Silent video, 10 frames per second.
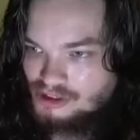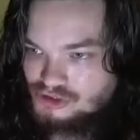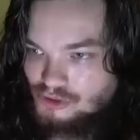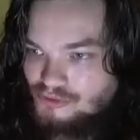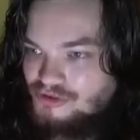
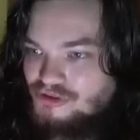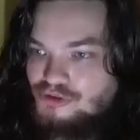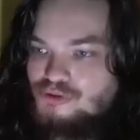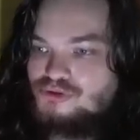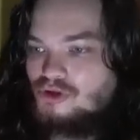So
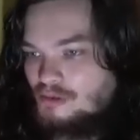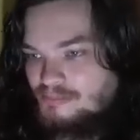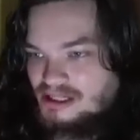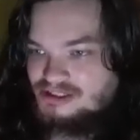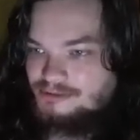those are all
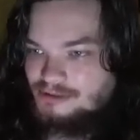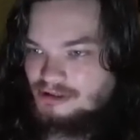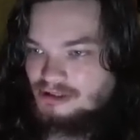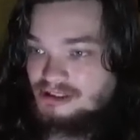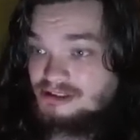
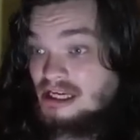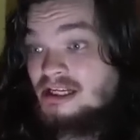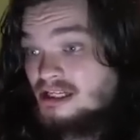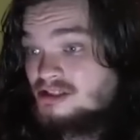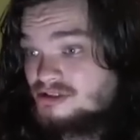possibilities, and
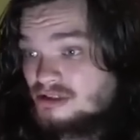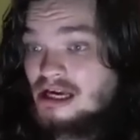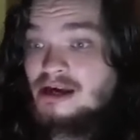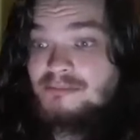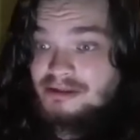it is,
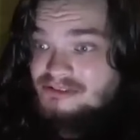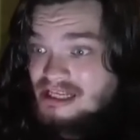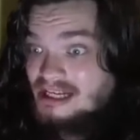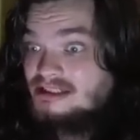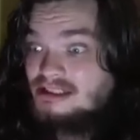I mean,
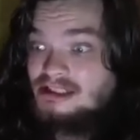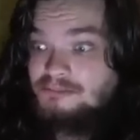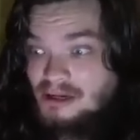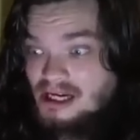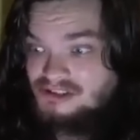technically
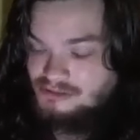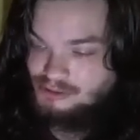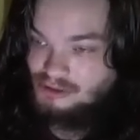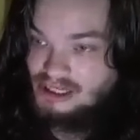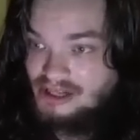
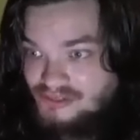possible, and